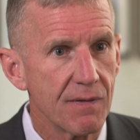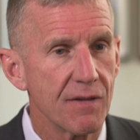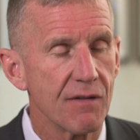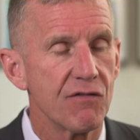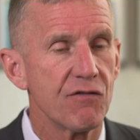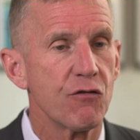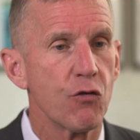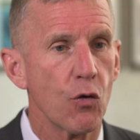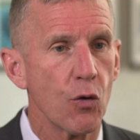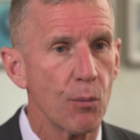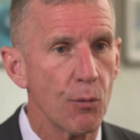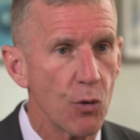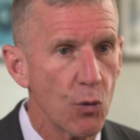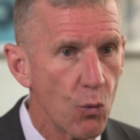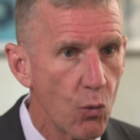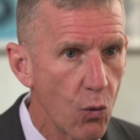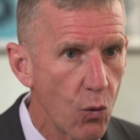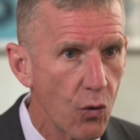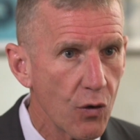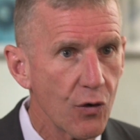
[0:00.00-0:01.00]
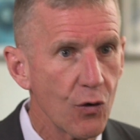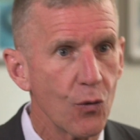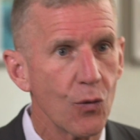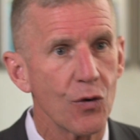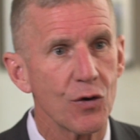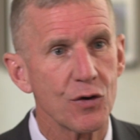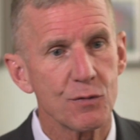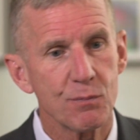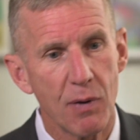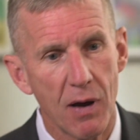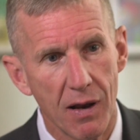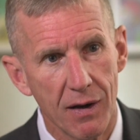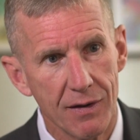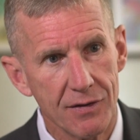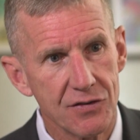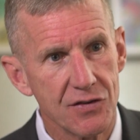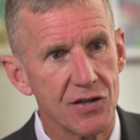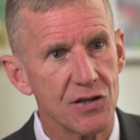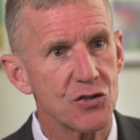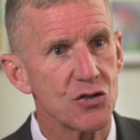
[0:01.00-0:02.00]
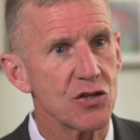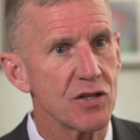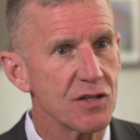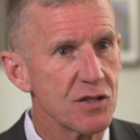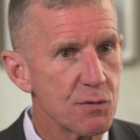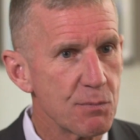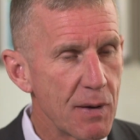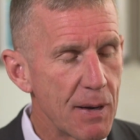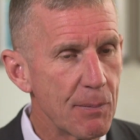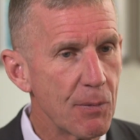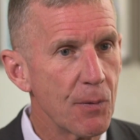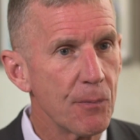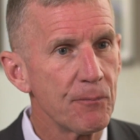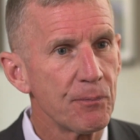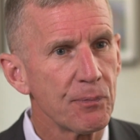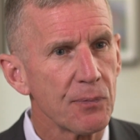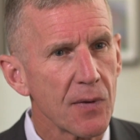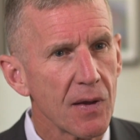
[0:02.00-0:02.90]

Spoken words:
the former warlords, politicians, people.